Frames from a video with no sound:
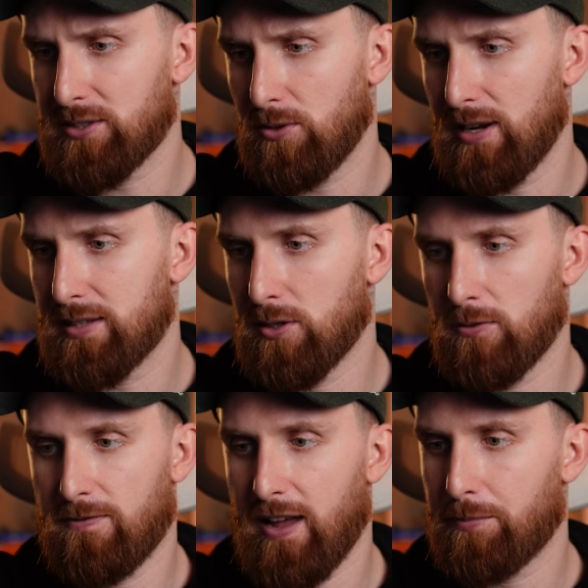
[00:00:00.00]
So let's go
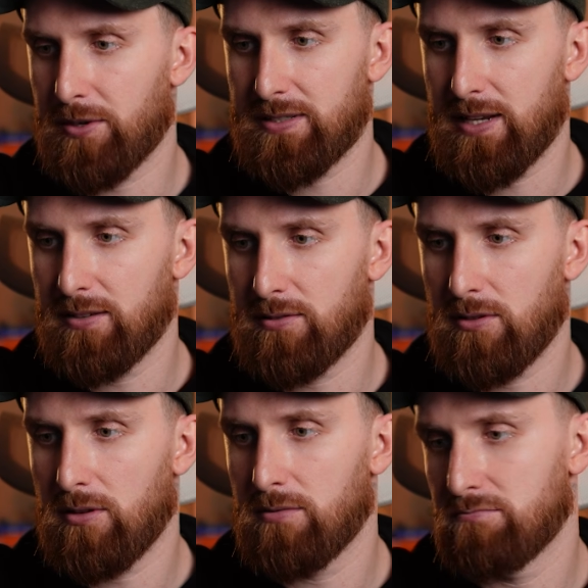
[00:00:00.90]
5%
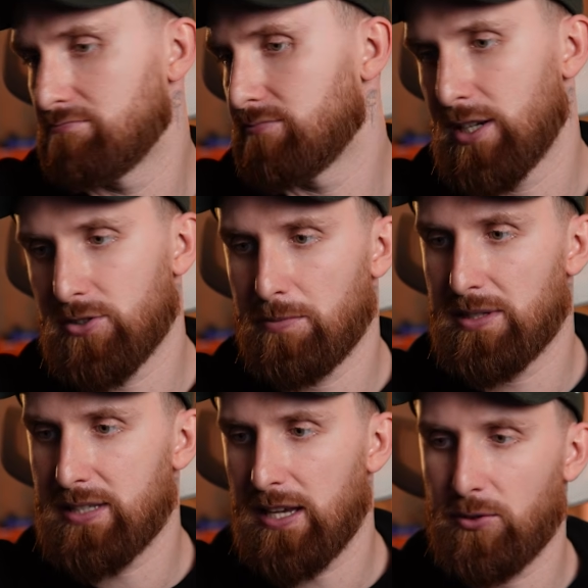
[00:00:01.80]
just to be
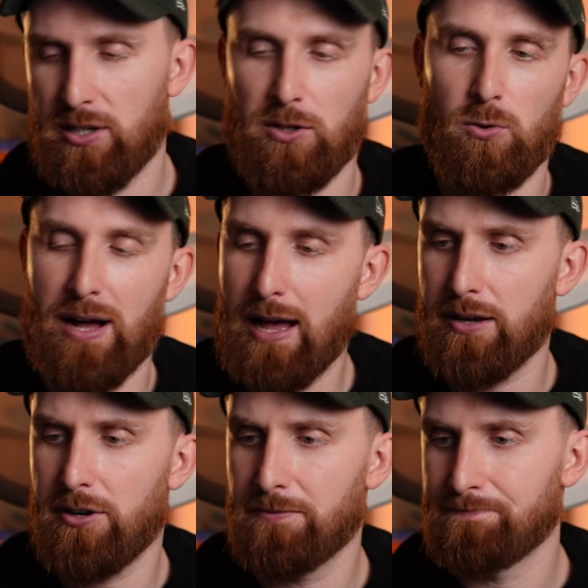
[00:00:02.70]
safe. You can go
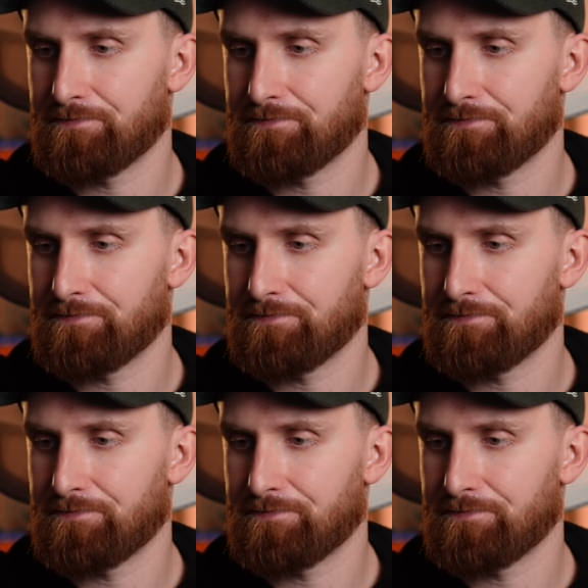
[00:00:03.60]
higher.